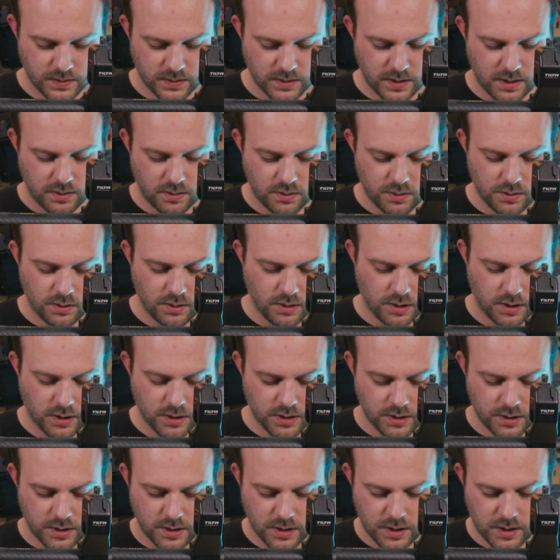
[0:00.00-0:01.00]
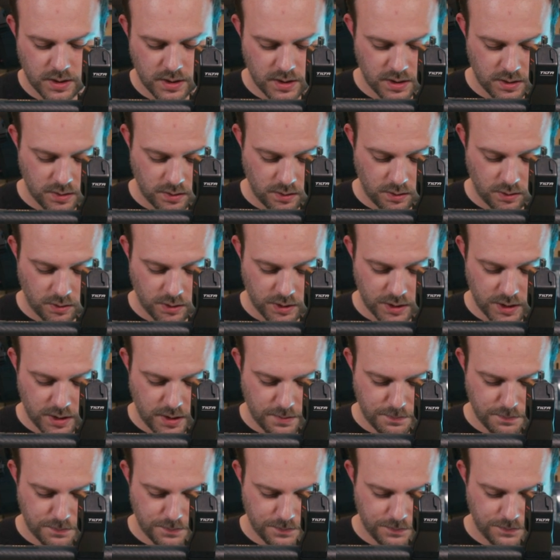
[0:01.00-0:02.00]
Now lock it
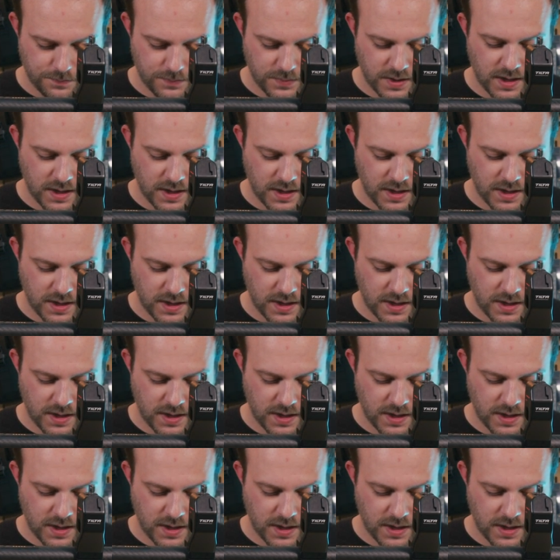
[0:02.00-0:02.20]
up,